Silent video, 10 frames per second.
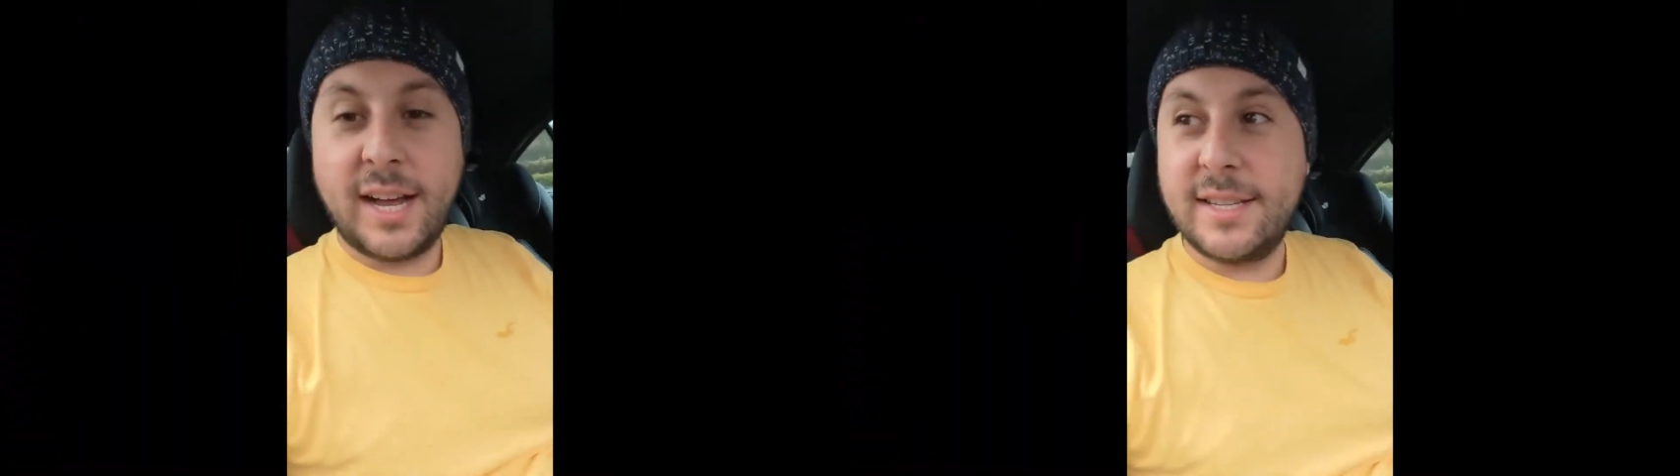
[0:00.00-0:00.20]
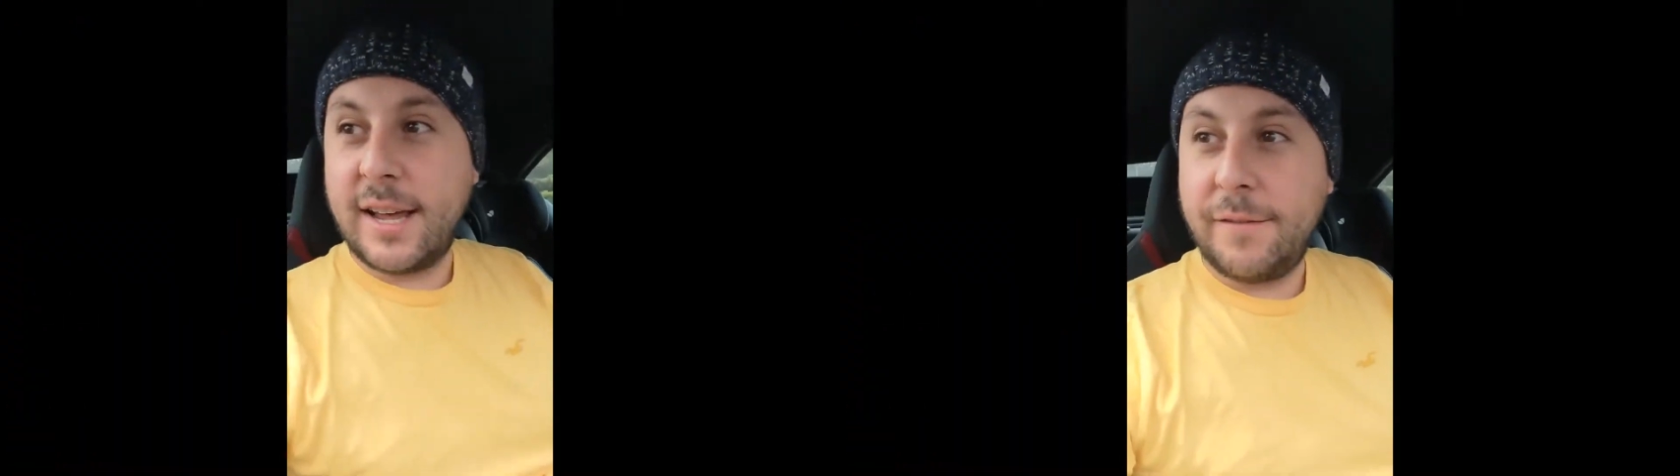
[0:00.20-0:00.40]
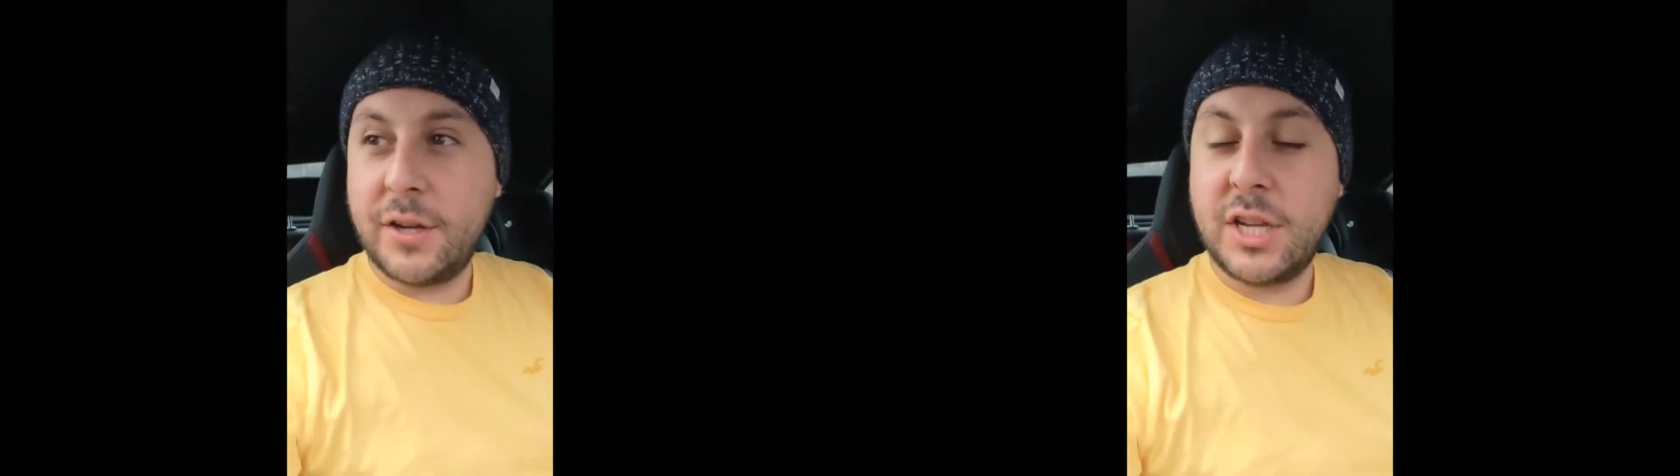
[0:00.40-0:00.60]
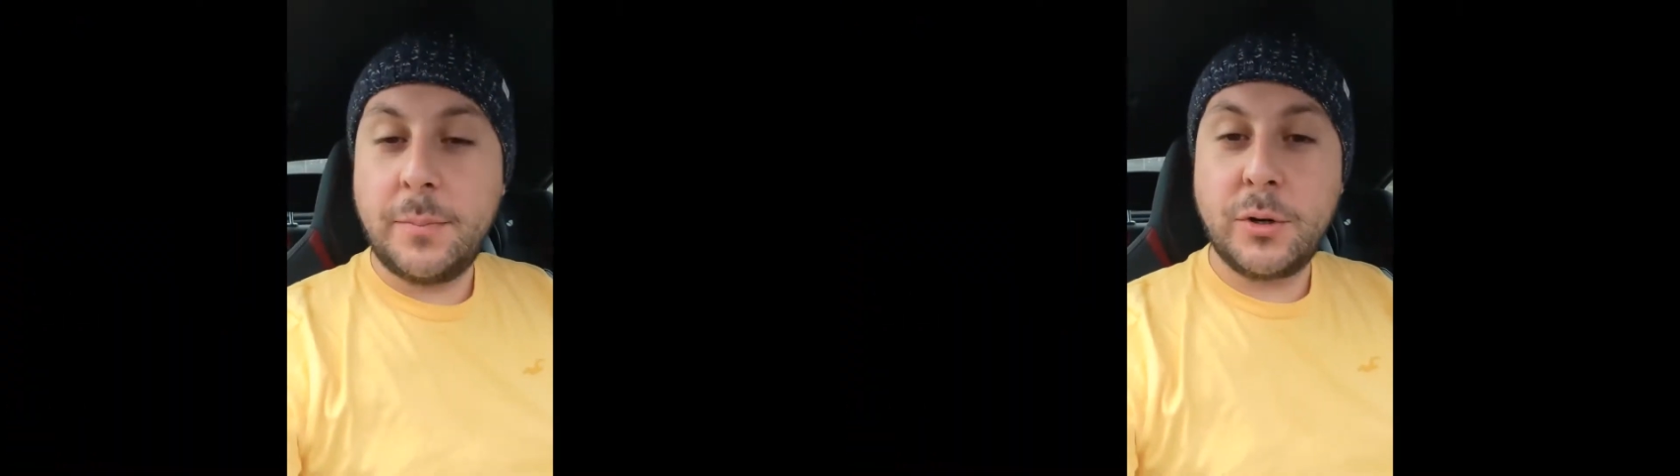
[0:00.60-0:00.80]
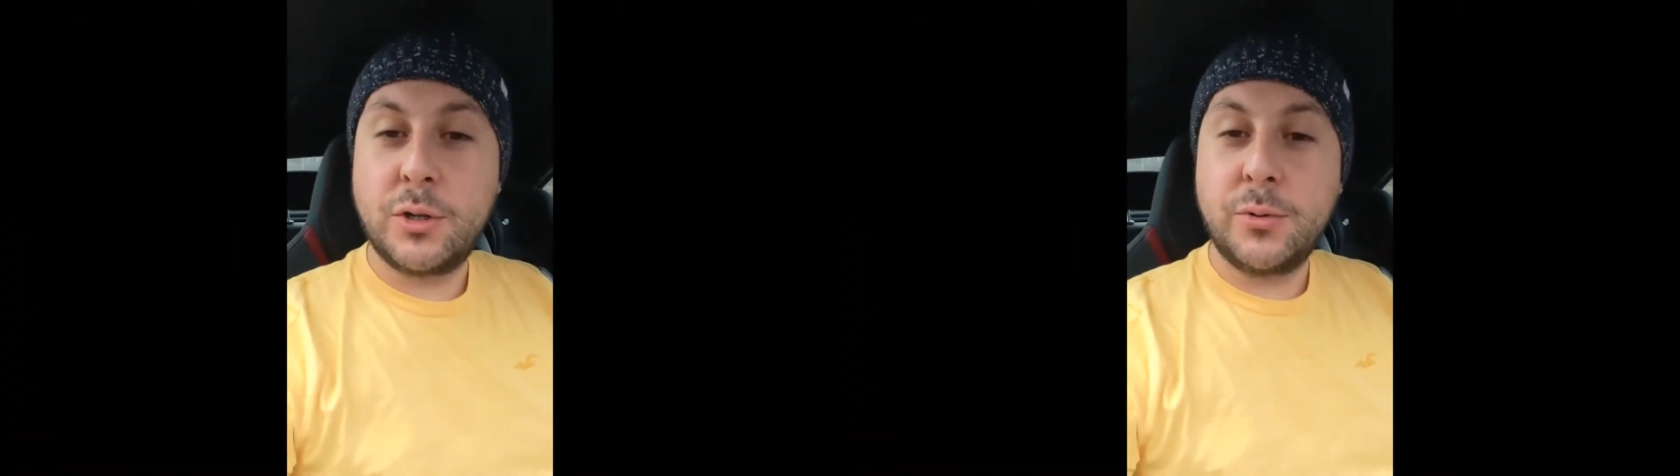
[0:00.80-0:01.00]
has a
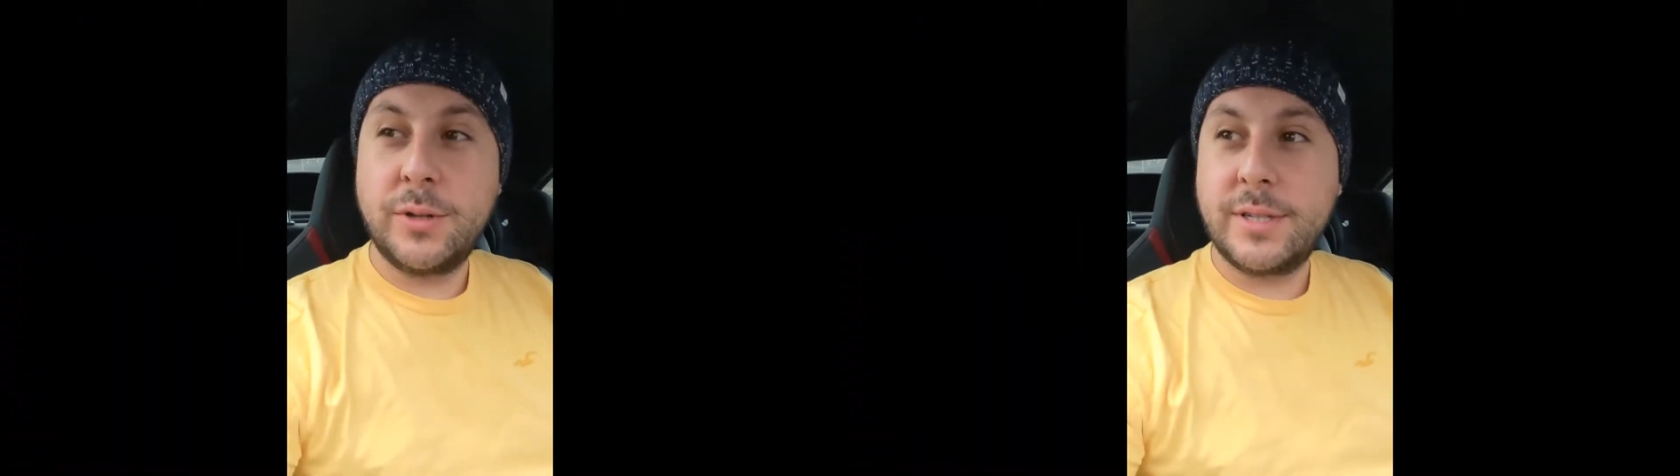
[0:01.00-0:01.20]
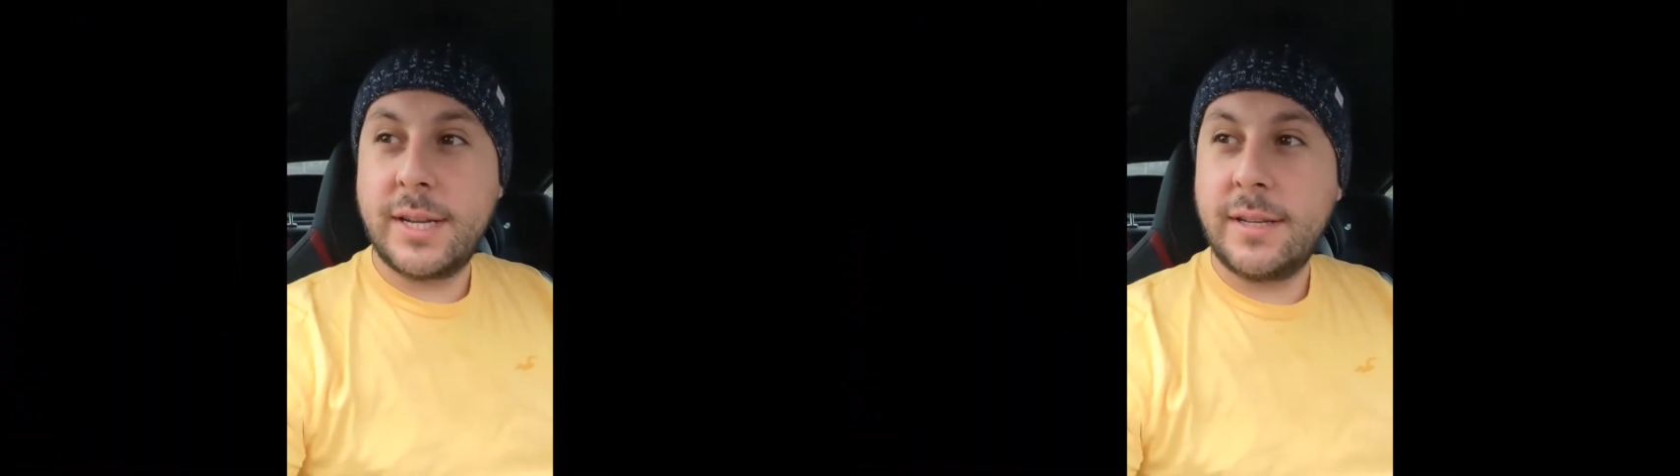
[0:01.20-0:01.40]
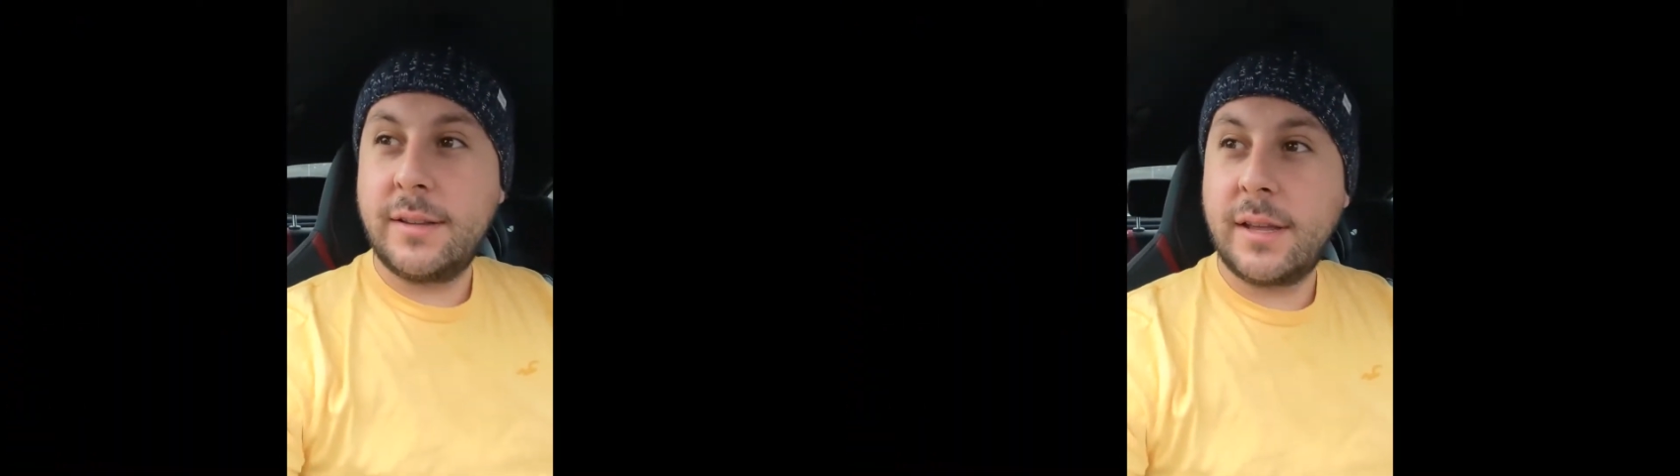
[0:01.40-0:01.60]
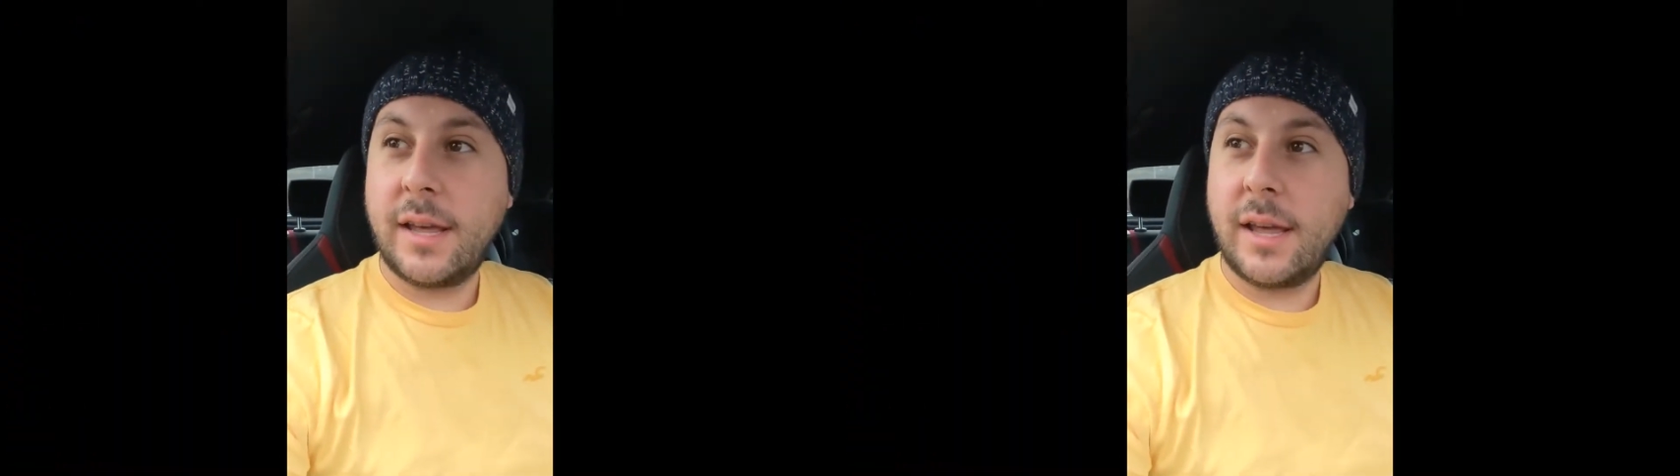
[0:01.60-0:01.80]
Fishkeeper store inside.